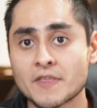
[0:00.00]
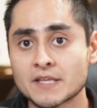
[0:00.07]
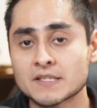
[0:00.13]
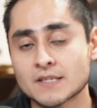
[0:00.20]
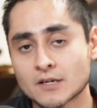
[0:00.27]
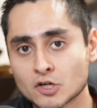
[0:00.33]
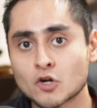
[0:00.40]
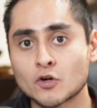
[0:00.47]

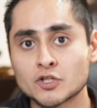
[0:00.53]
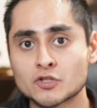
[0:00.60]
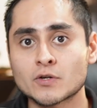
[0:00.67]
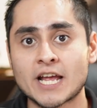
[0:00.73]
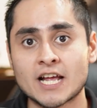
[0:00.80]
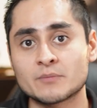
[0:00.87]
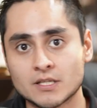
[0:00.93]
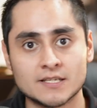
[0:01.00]
that are going to
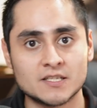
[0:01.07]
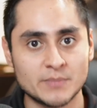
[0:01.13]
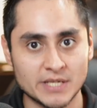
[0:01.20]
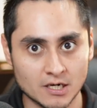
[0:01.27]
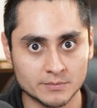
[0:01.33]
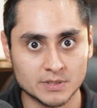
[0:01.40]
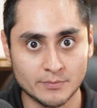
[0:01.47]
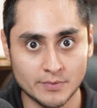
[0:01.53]
help you speed
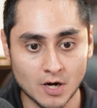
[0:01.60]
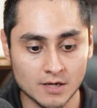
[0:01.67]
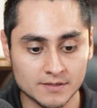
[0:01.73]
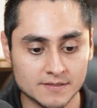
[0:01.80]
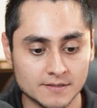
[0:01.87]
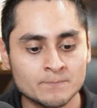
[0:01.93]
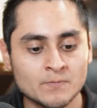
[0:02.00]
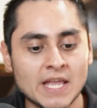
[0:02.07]
up the
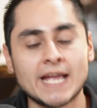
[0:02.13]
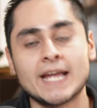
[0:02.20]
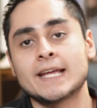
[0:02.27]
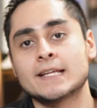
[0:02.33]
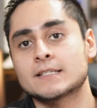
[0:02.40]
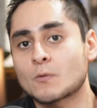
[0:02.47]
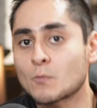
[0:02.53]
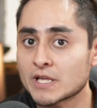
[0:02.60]
process.
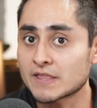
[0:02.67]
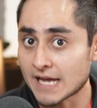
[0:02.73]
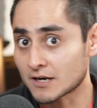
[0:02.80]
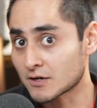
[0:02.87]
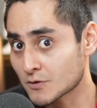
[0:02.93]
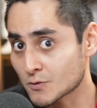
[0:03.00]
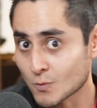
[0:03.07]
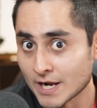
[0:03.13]
And with that
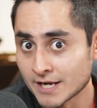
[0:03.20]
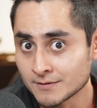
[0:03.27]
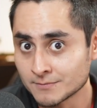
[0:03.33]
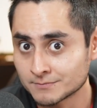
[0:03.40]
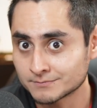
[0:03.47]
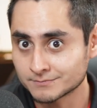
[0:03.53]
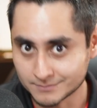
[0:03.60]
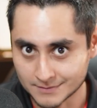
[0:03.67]
out of the way,
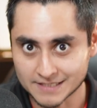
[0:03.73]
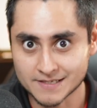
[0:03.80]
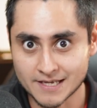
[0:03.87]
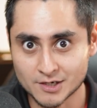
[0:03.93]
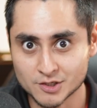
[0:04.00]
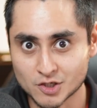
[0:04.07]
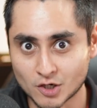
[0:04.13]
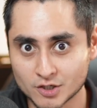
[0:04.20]
let's get
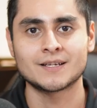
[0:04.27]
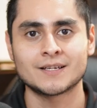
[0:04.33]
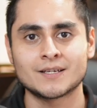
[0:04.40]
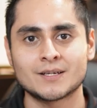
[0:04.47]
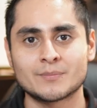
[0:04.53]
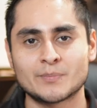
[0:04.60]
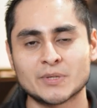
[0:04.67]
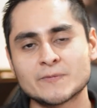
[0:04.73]
it started.
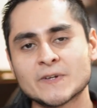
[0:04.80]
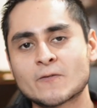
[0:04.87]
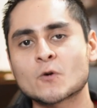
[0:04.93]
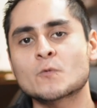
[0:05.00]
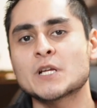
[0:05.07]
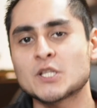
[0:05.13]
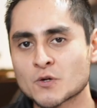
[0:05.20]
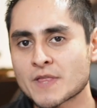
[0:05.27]
But before
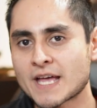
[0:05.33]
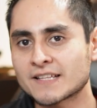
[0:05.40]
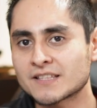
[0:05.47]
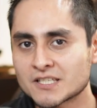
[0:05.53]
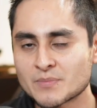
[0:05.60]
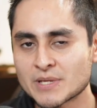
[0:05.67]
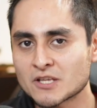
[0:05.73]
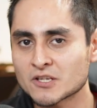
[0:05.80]
we do that,
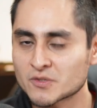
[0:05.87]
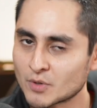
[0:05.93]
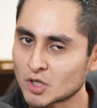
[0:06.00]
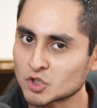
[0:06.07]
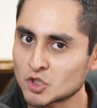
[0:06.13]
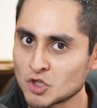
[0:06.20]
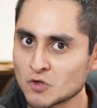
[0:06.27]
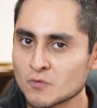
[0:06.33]
this video is brought
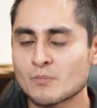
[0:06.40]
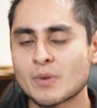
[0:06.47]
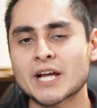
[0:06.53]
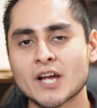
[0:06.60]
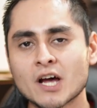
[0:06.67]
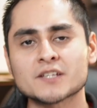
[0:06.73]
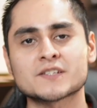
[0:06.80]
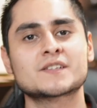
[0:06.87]
to you by
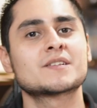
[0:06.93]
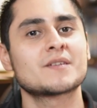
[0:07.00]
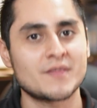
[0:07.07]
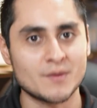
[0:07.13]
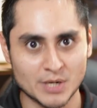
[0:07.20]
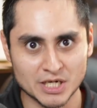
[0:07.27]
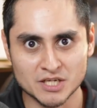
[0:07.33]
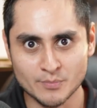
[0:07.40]
us, the
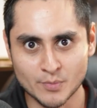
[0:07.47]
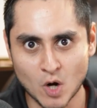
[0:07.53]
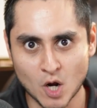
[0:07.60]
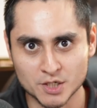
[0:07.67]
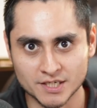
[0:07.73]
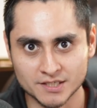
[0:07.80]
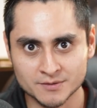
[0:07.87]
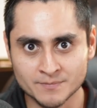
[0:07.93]
Marketing
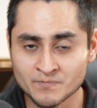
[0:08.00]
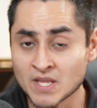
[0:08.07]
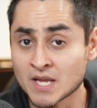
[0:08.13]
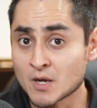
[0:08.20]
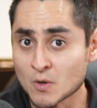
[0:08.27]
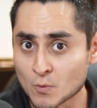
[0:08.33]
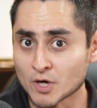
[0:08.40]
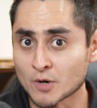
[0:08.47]
Project.
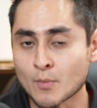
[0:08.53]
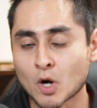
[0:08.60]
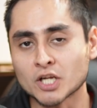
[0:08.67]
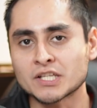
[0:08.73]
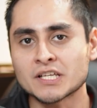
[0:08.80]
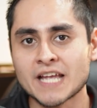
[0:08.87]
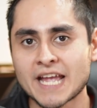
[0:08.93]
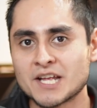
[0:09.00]
We're a
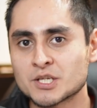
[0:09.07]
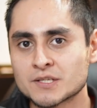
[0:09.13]
marketing agency